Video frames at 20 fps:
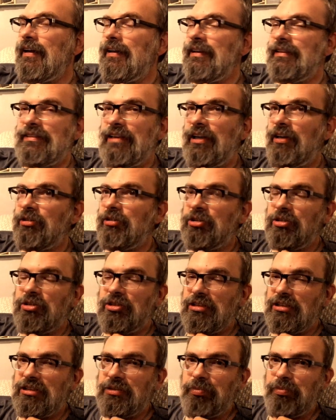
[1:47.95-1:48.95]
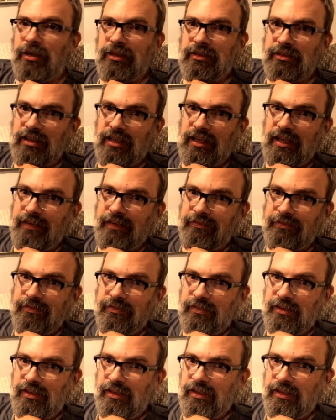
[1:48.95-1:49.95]
His characters just spring to
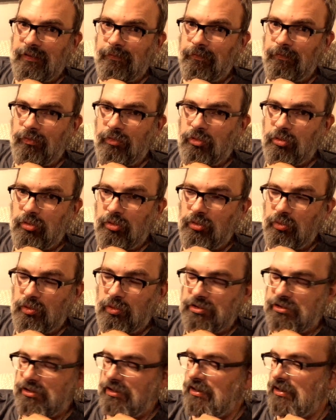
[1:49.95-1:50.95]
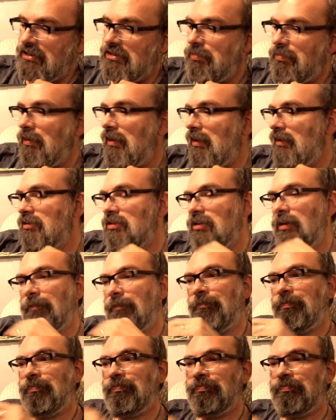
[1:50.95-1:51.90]
life through the words that they speak. So,